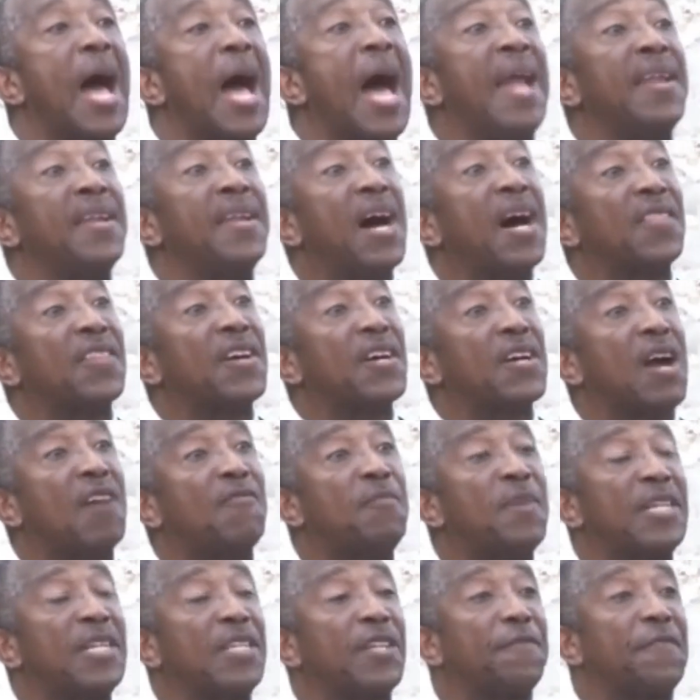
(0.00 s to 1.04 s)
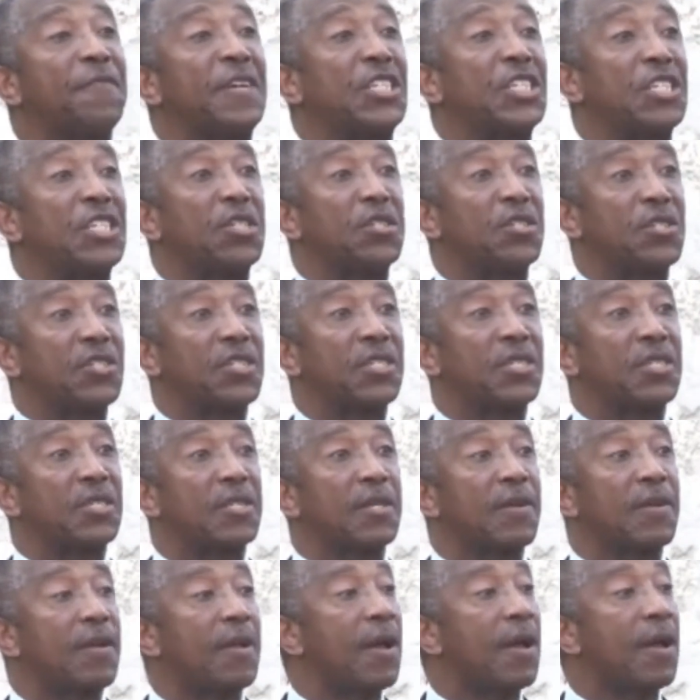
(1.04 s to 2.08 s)
and other government
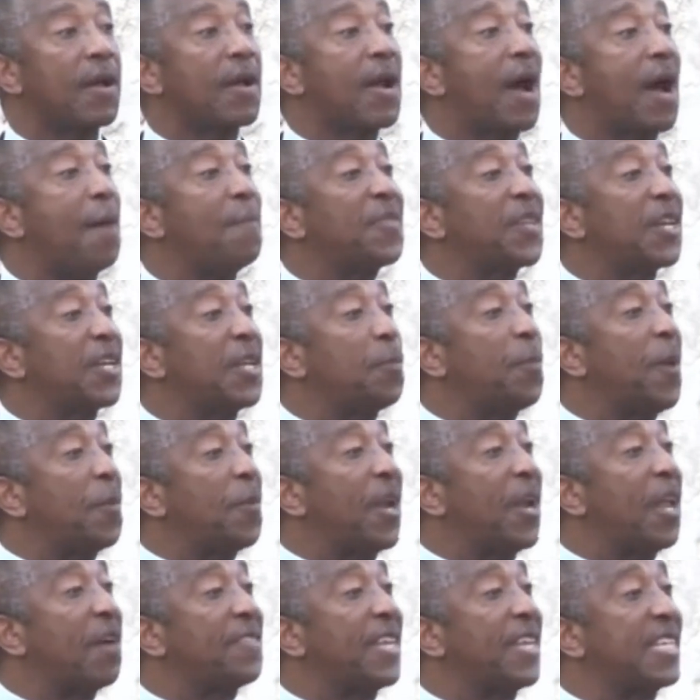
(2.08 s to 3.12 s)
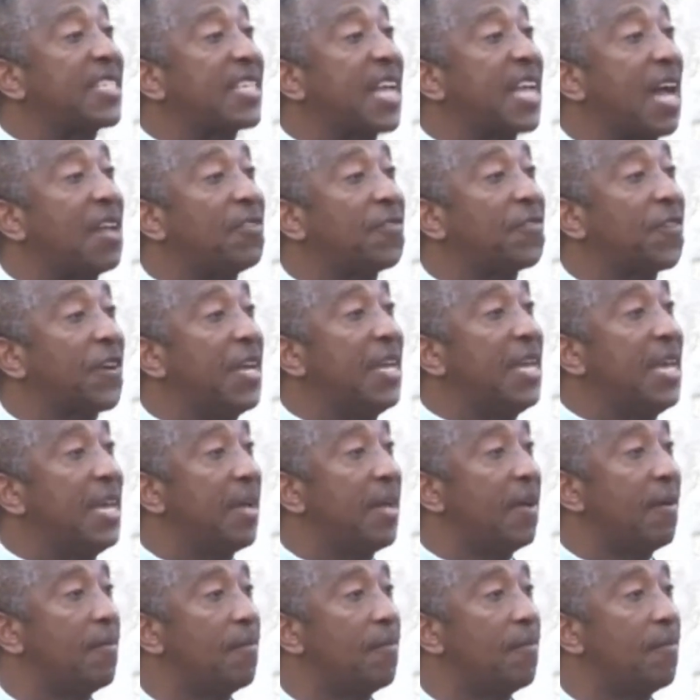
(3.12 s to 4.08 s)
officials come to the people of this country